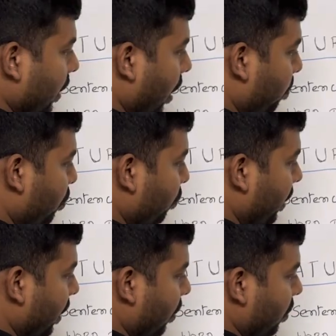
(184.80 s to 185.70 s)
up to
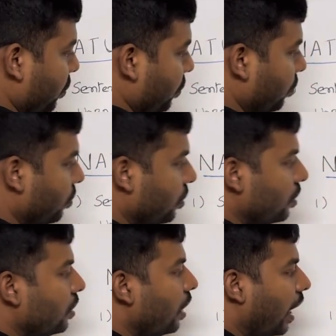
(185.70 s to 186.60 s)
here also,
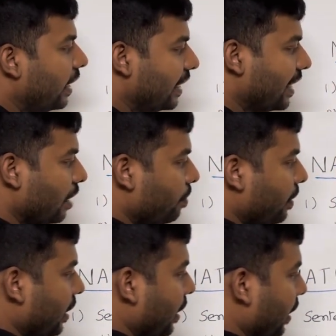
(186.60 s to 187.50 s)
and it can
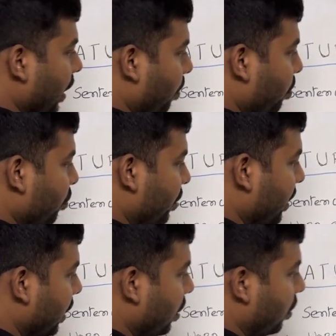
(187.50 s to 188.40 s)
be up to
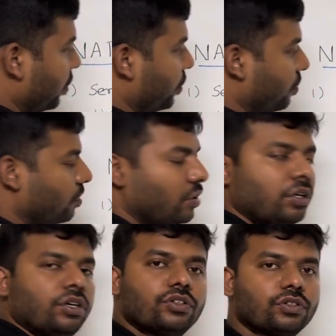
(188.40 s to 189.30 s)
gn also.
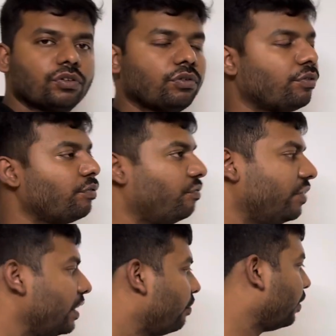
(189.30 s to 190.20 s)
So we